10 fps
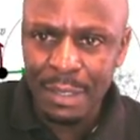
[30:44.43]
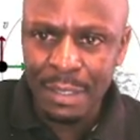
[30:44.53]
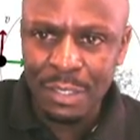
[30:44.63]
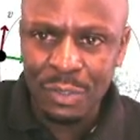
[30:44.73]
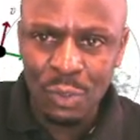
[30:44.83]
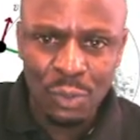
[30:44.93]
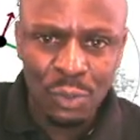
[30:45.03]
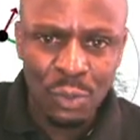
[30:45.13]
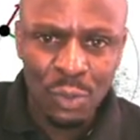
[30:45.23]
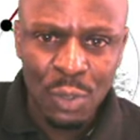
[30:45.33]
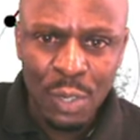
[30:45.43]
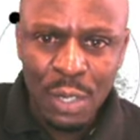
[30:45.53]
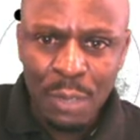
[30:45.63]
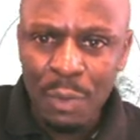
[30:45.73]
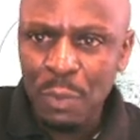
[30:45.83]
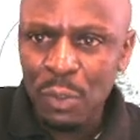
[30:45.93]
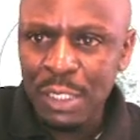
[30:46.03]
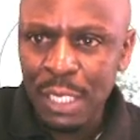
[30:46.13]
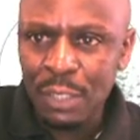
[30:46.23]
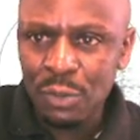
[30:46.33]
is also
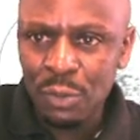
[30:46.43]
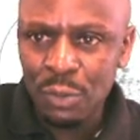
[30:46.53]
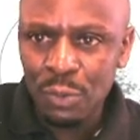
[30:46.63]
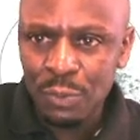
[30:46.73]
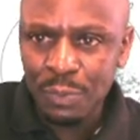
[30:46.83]
proportional to